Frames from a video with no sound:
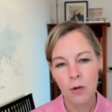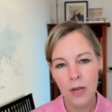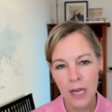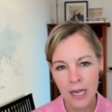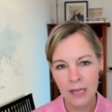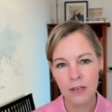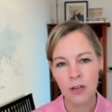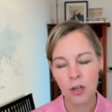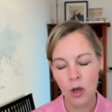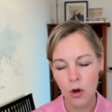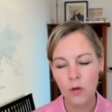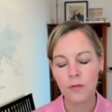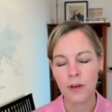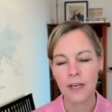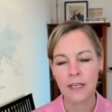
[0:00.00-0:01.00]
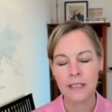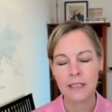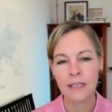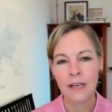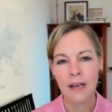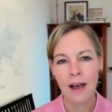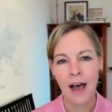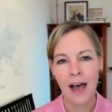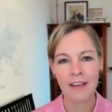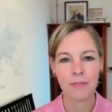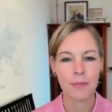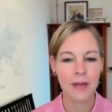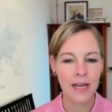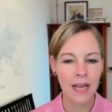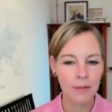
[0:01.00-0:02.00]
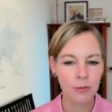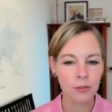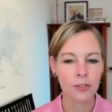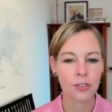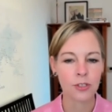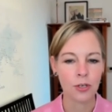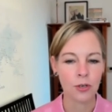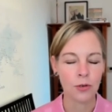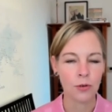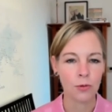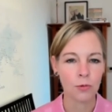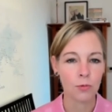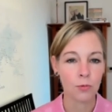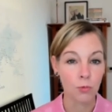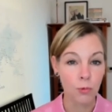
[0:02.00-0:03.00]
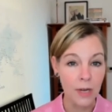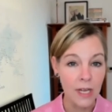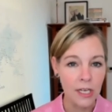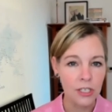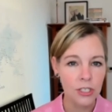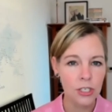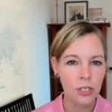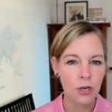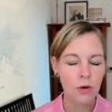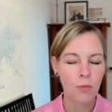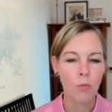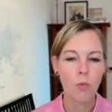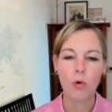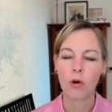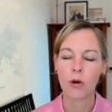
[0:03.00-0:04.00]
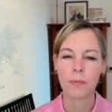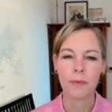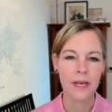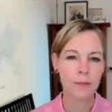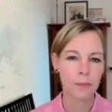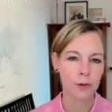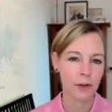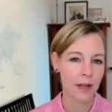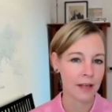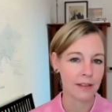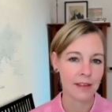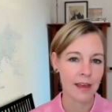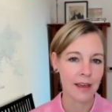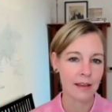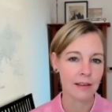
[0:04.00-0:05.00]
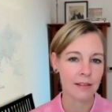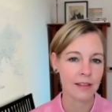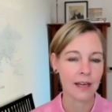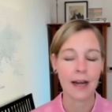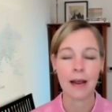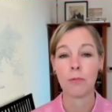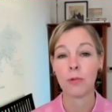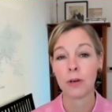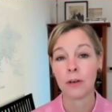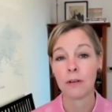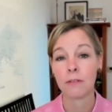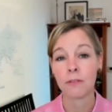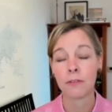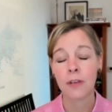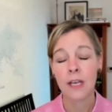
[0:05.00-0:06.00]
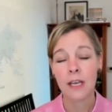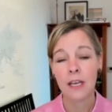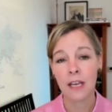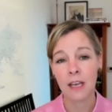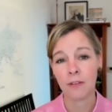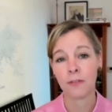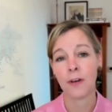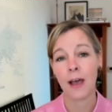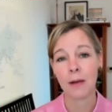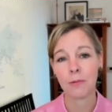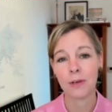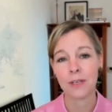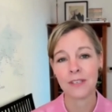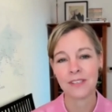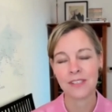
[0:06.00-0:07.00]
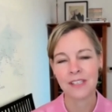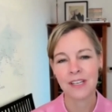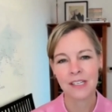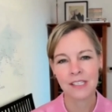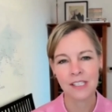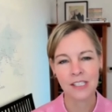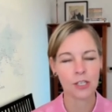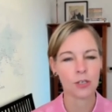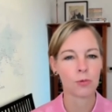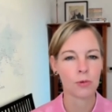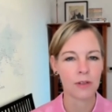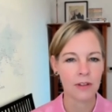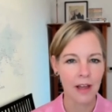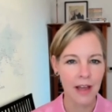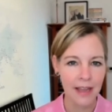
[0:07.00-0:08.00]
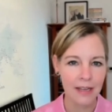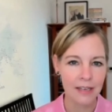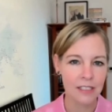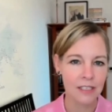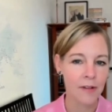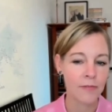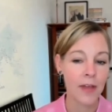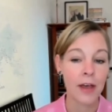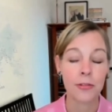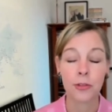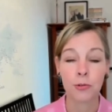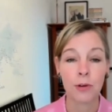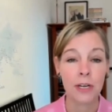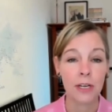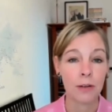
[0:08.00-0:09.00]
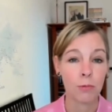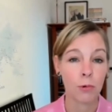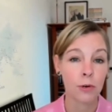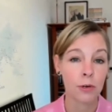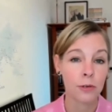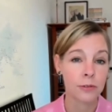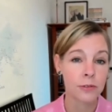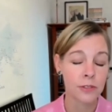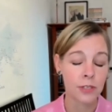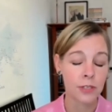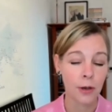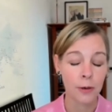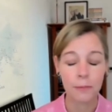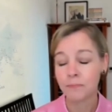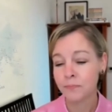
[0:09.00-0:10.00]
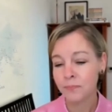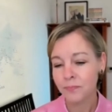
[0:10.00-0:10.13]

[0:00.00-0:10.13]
in COVID, I've been able to reach more people, I think, than I would have if I was still reliant on that 3D world. So,